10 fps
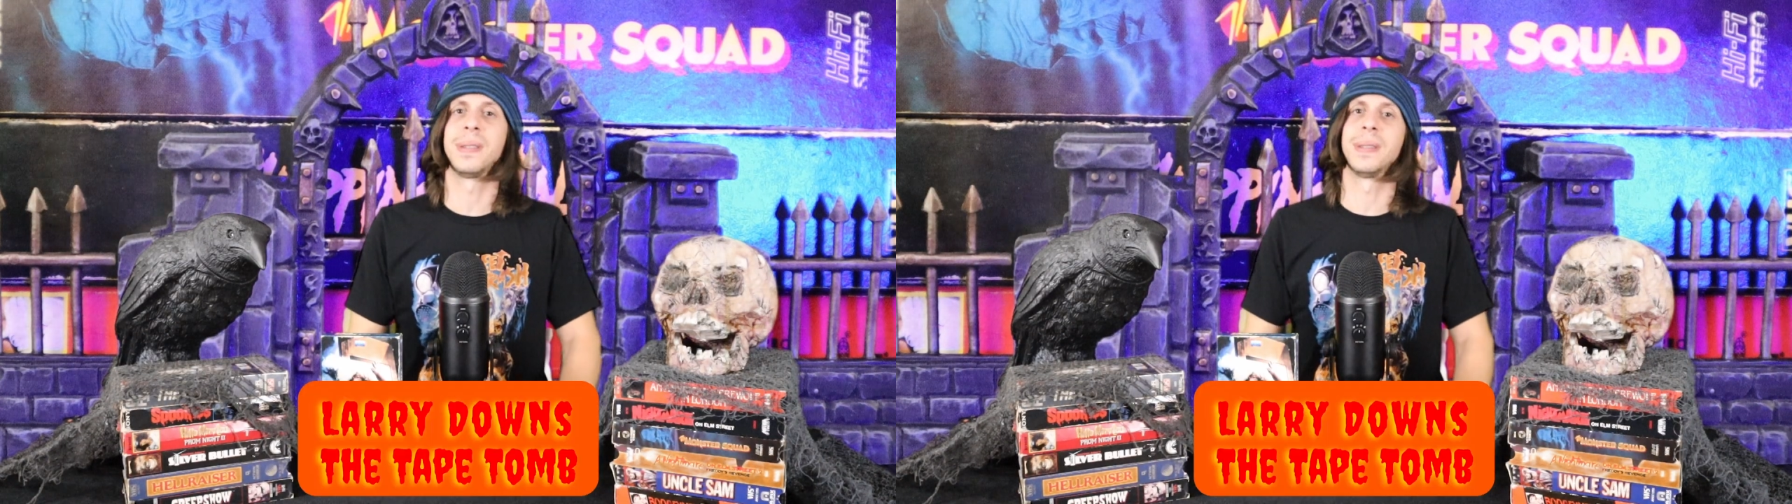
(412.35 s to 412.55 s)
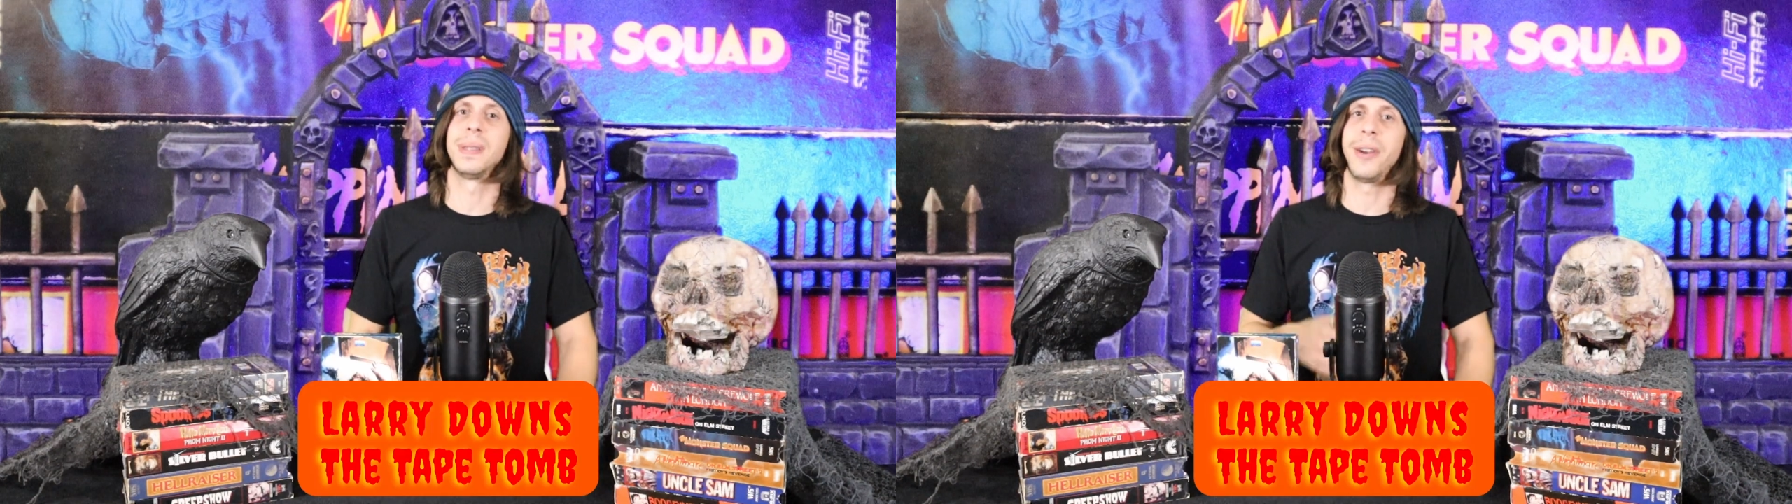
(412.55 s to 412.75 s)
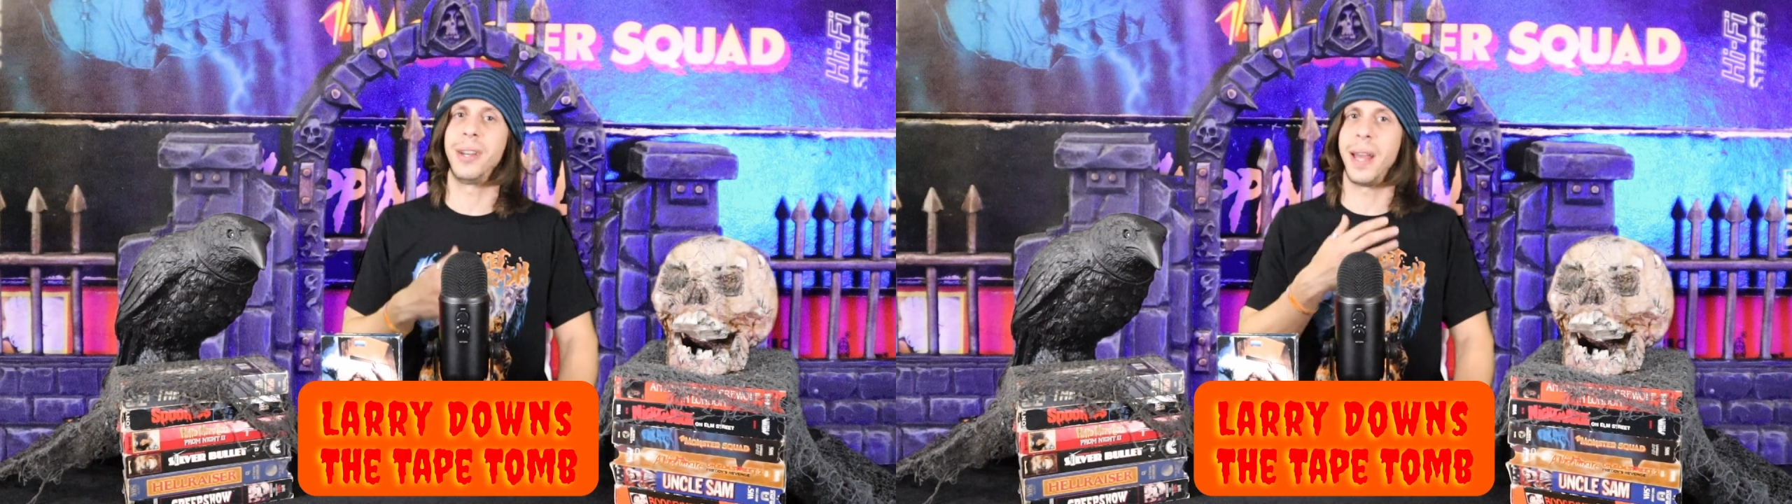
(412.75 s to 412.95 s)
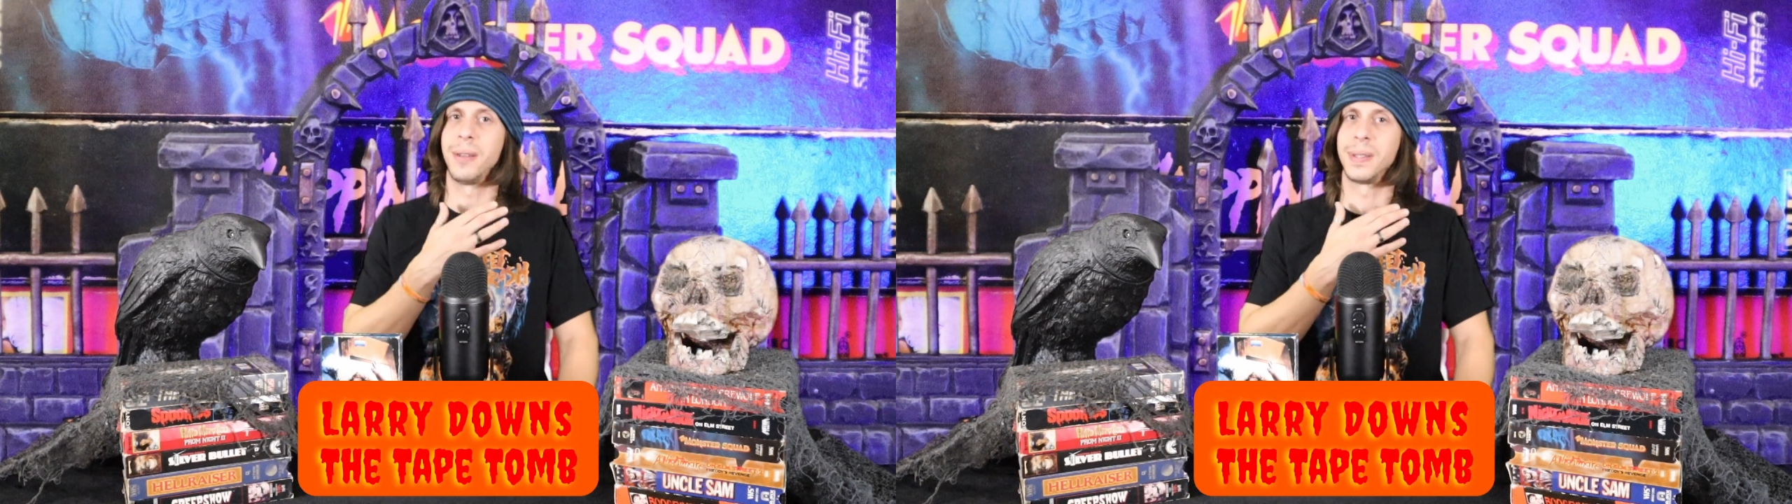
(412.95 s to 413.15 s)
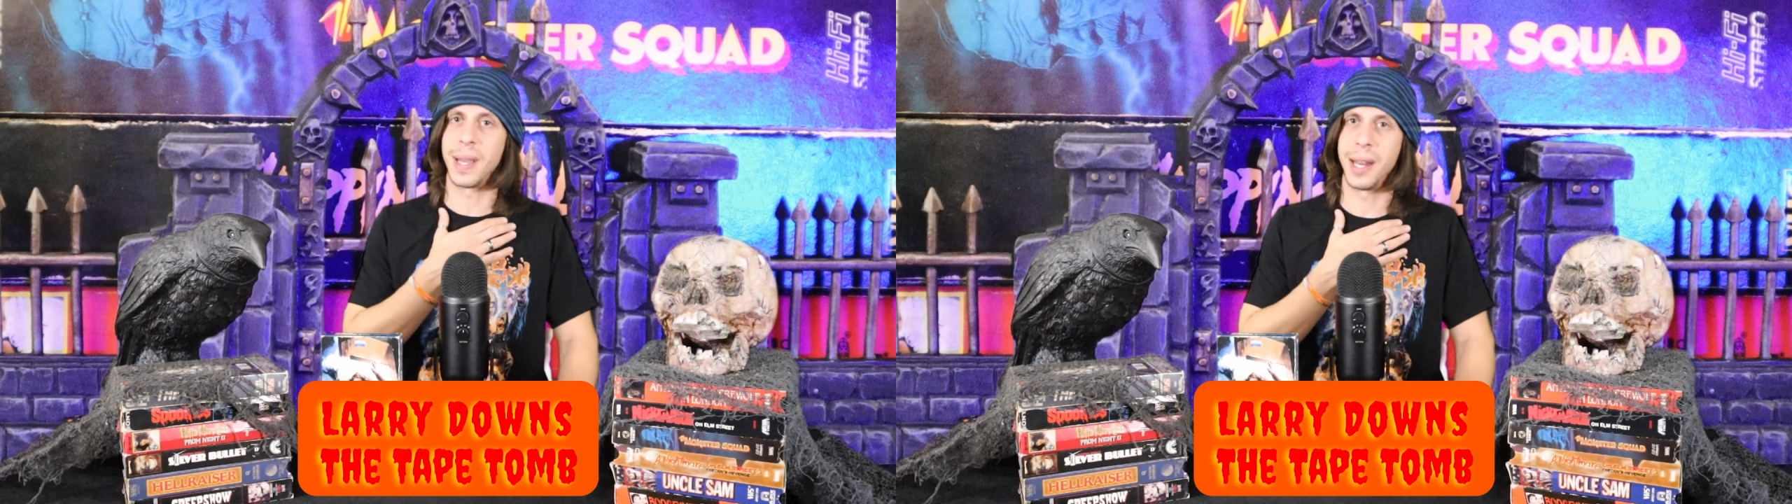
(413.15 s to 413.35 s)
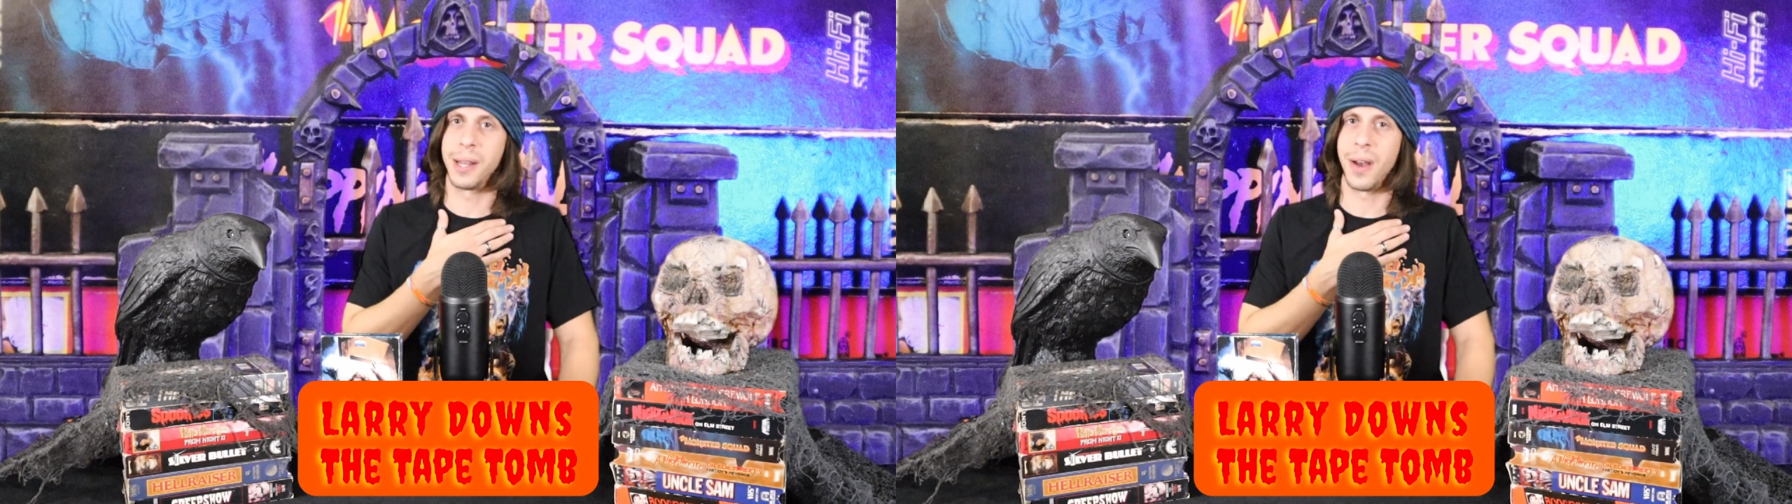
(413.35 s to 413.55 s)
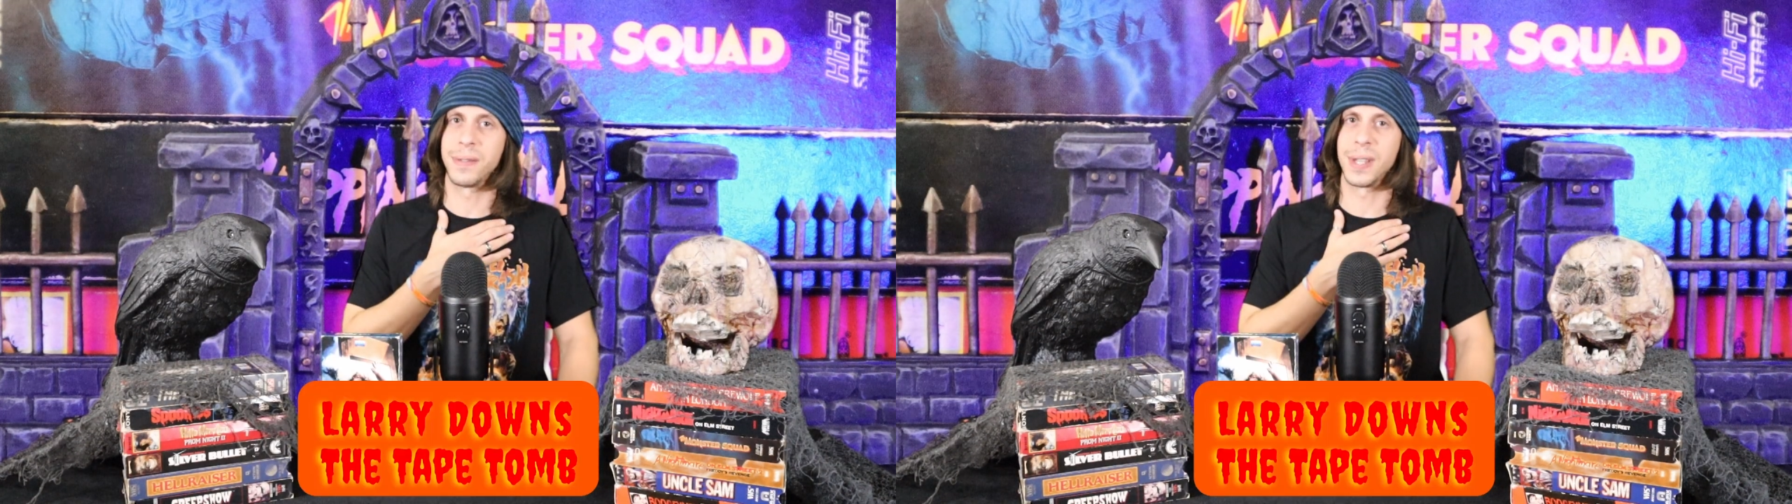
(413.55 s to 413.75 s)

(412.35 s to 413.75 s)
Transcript: This is Larry Downs signing off.